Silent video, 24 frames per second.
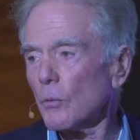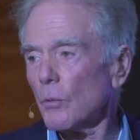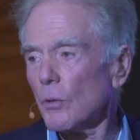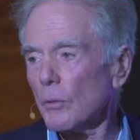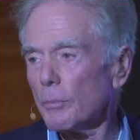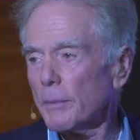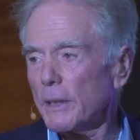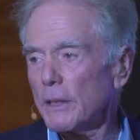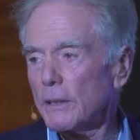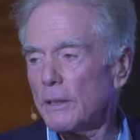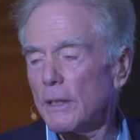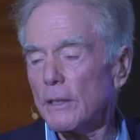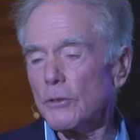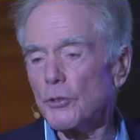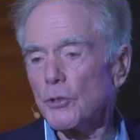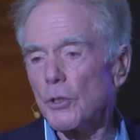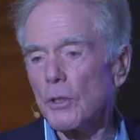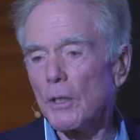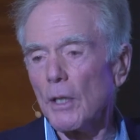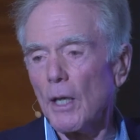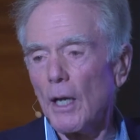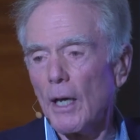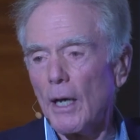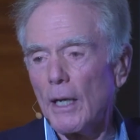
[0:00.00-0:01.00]
will be
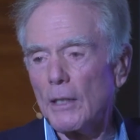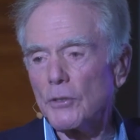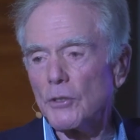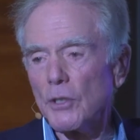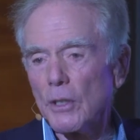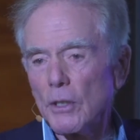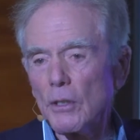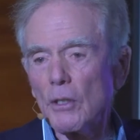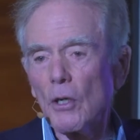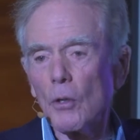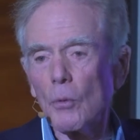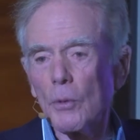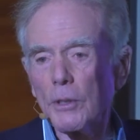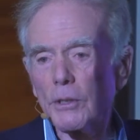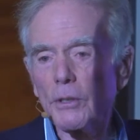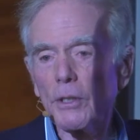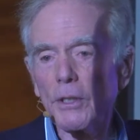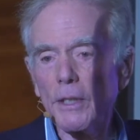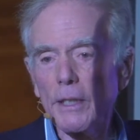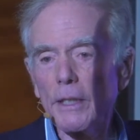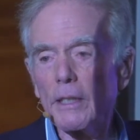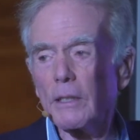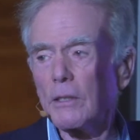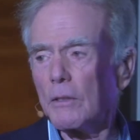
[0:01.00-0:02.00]
digitalized and go into
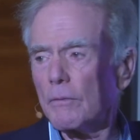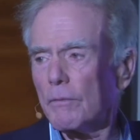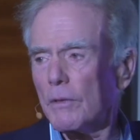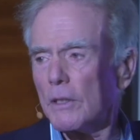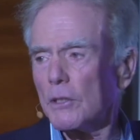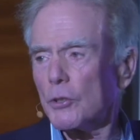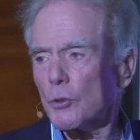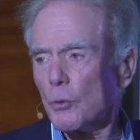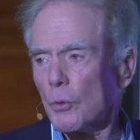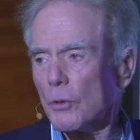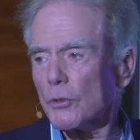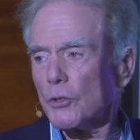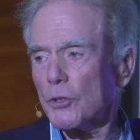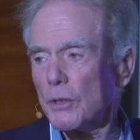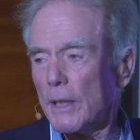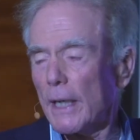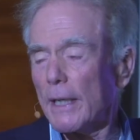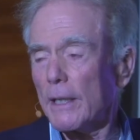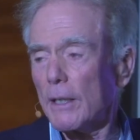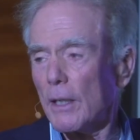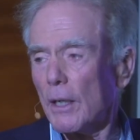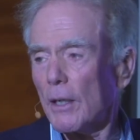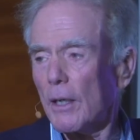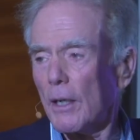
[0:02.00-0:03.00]
the individual's
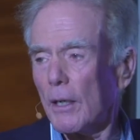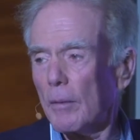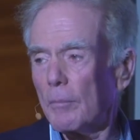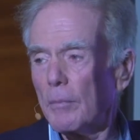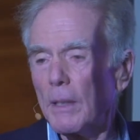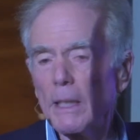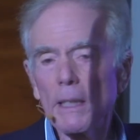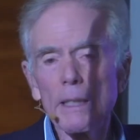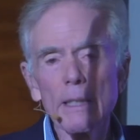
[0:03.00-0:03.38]
data hub.